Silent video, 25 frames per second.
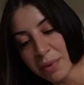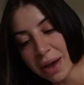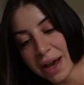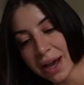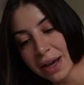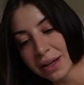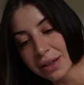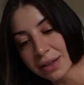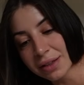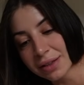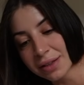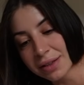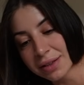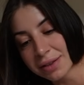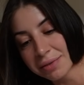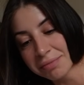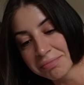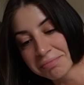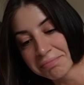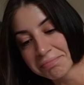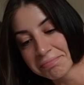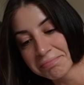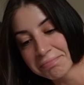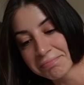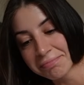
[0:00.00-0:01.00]
packed.
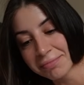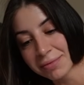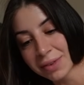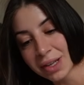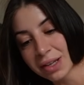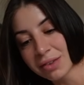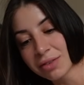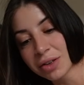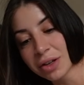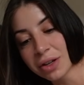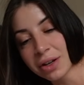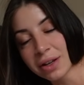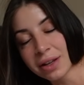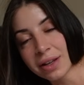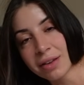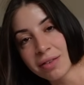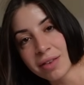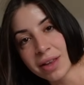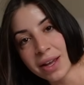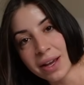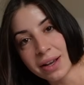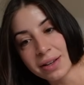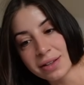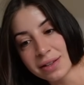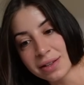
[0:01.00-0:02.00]
I'm gonna leave the
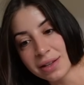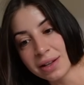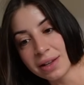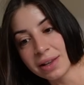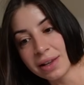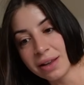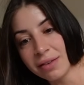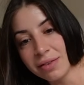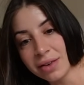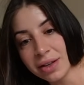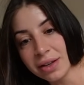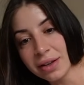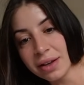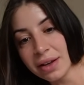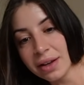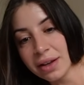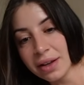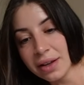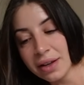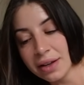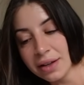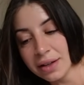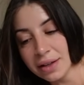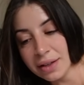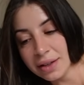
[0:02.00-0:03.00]
house at 11.
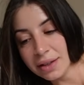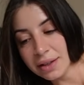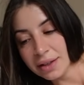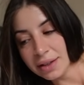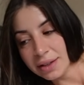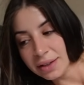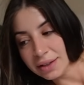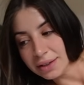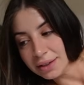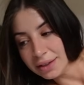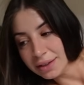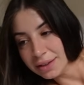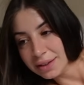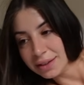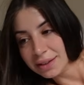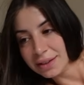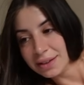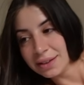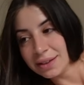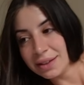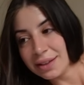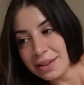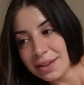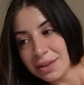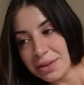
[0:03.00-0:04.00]

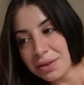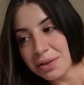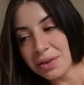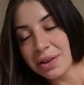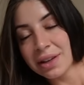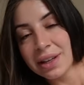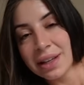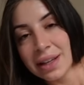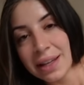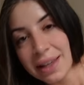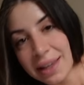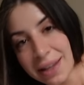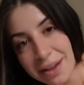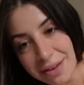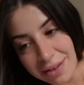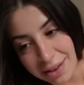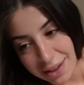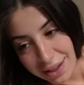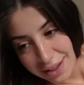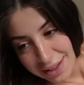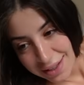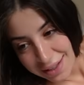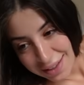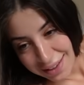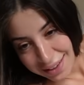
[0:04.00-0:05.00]
Really leaving
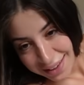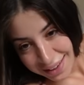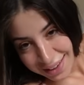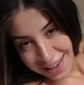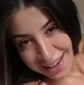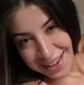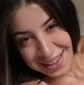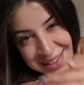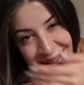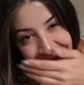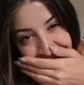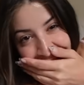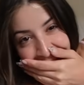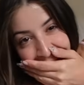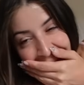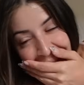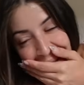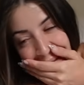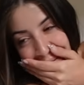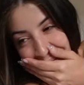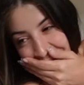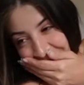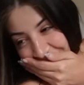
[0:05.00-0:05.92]
it to the last minute.